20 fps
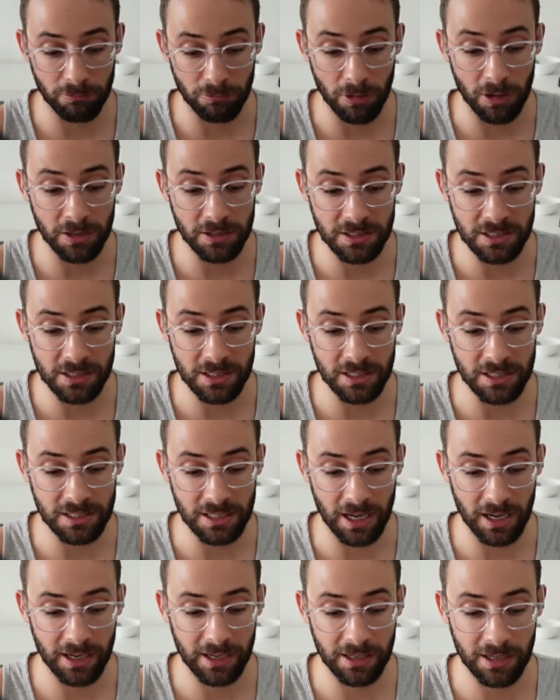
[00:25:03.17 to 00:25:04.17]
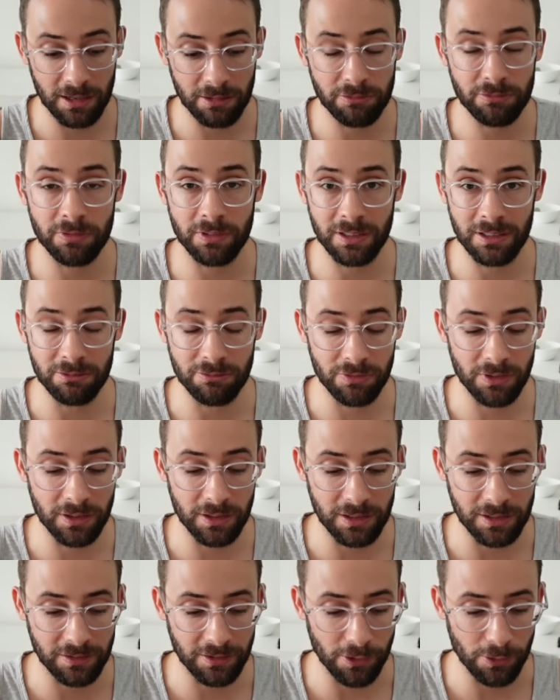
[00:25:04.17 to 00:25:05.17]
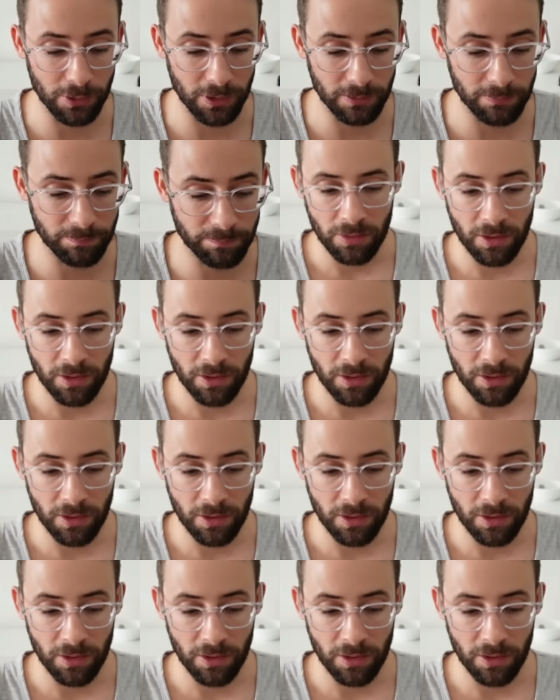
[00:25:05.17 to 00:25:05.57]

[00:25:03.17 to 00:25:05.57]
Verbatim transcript: runs this I N F Infinity token.